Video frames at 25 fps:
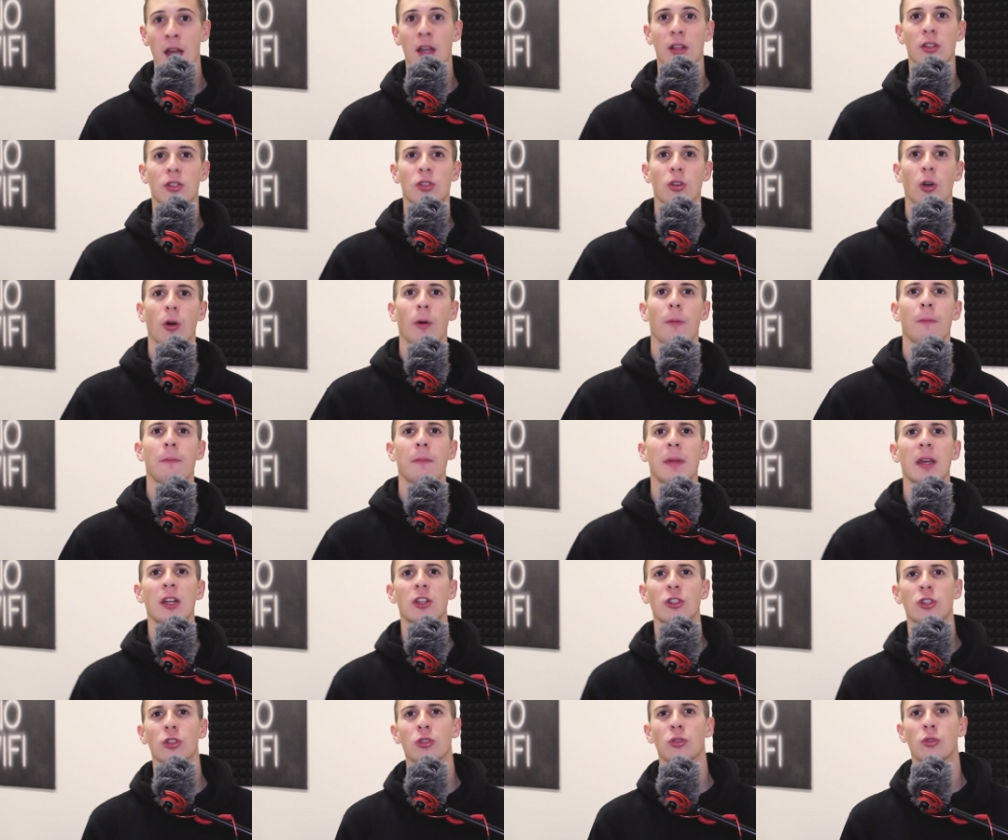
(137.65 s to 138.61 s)
So
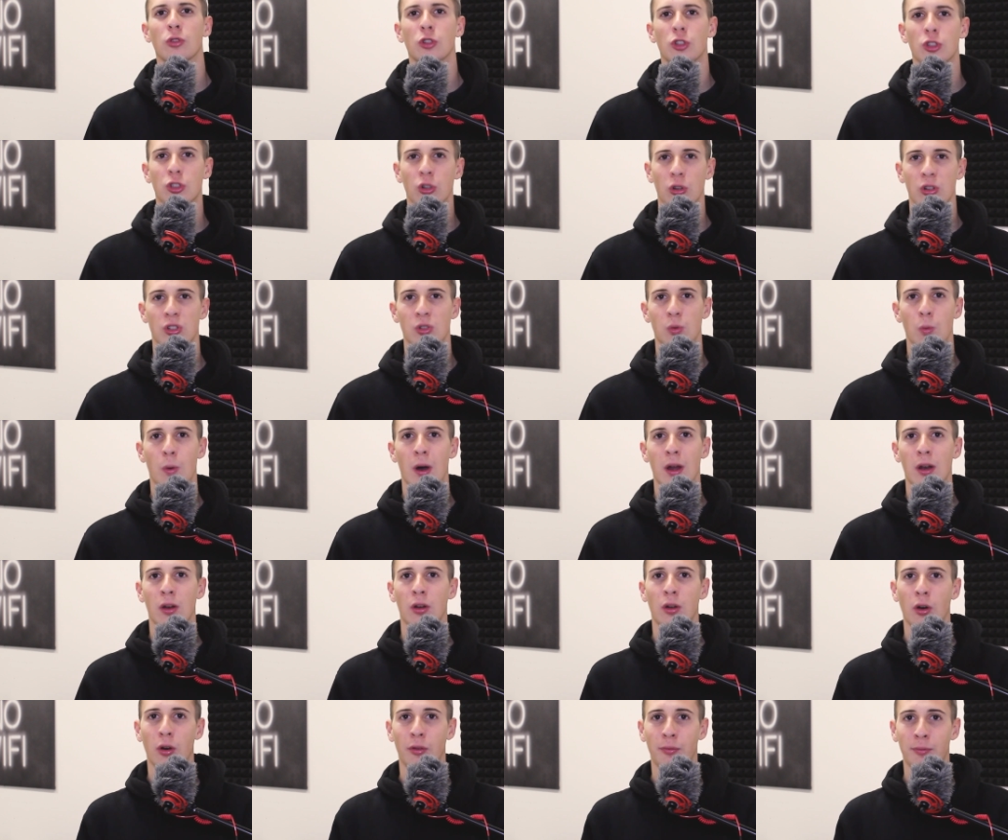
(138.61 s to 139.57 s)
make sure to choose
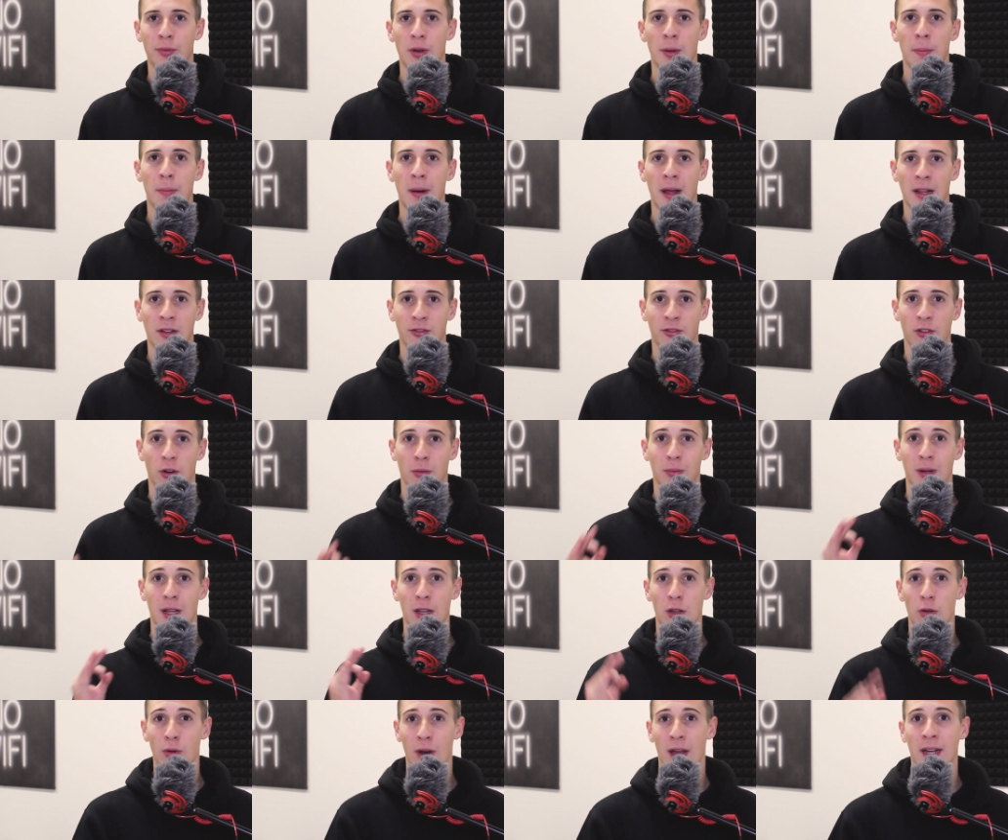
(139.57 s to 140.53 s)
one of the platform
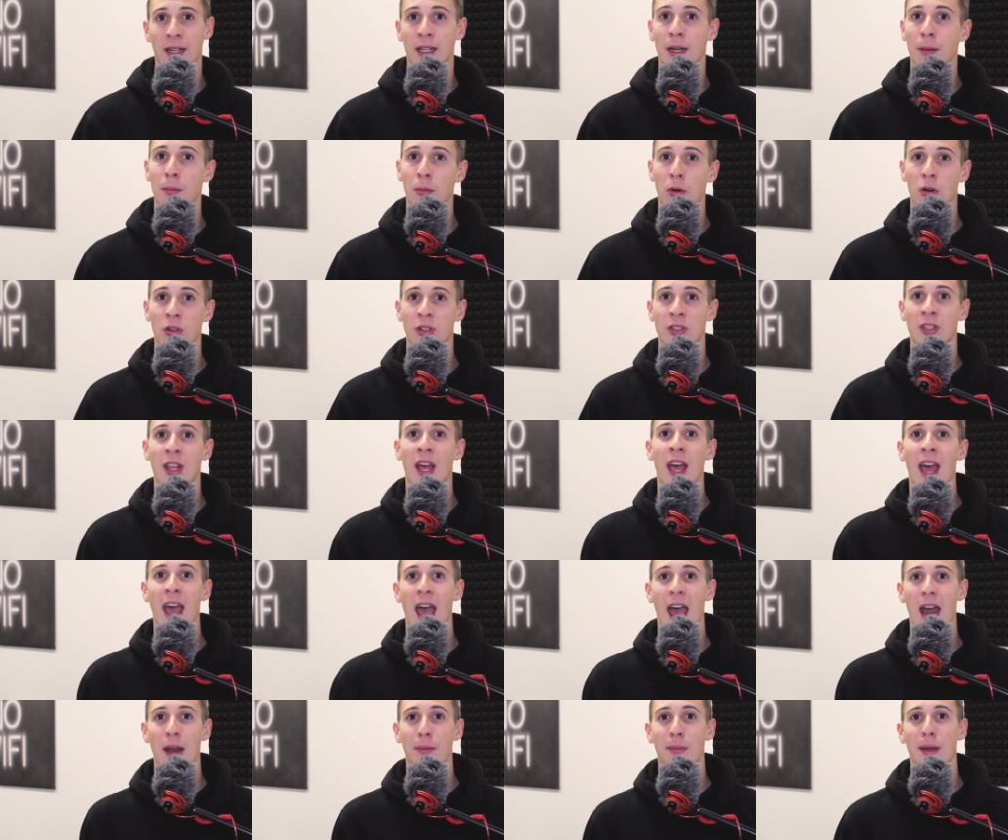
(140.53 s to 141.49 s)
that you like the most
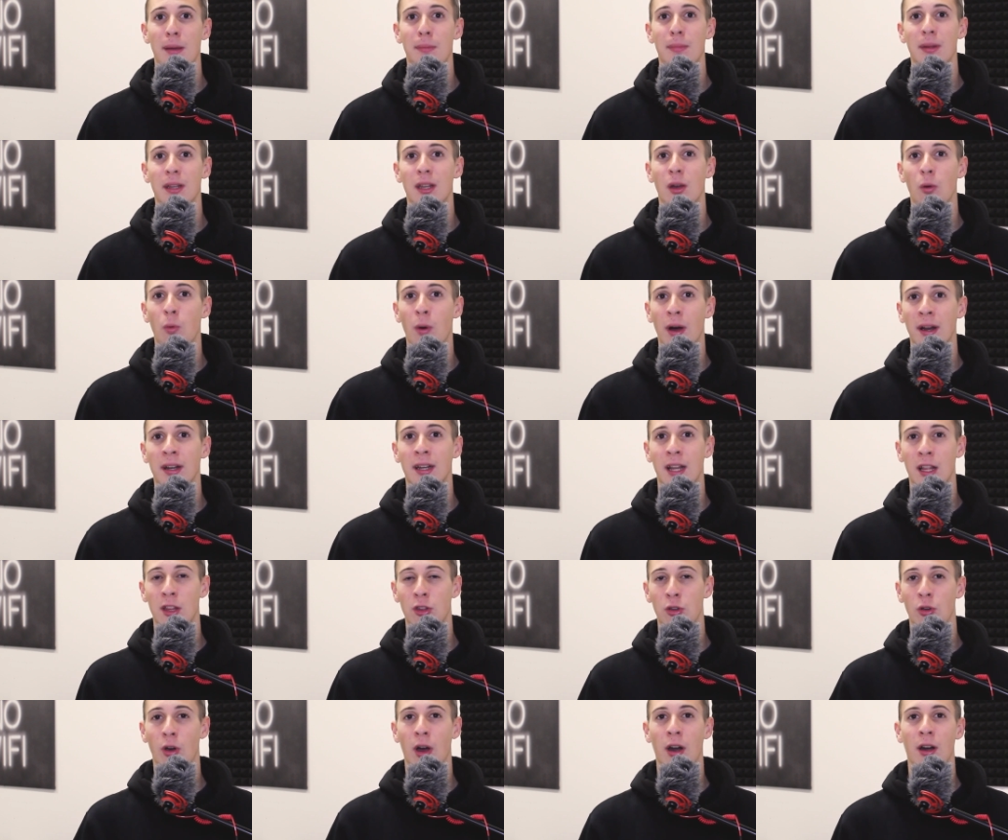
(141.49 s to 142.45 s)
and maybe the one
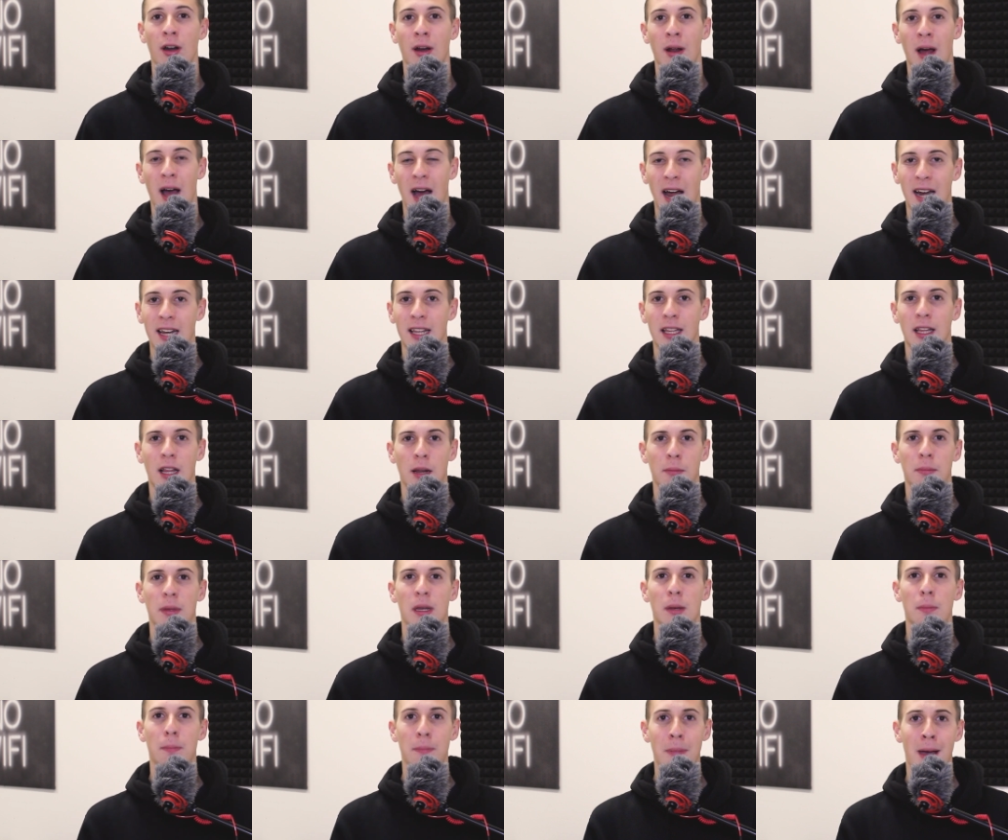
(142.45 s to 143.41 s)
that you are a little
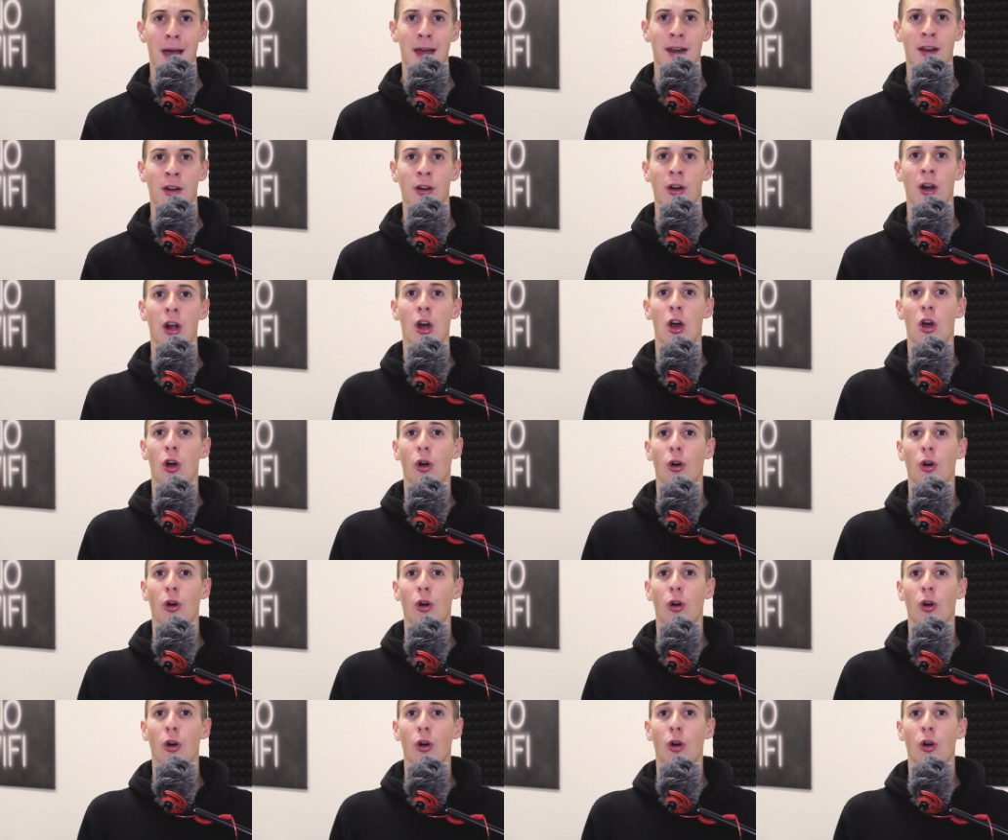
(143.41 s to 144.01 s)
bit better,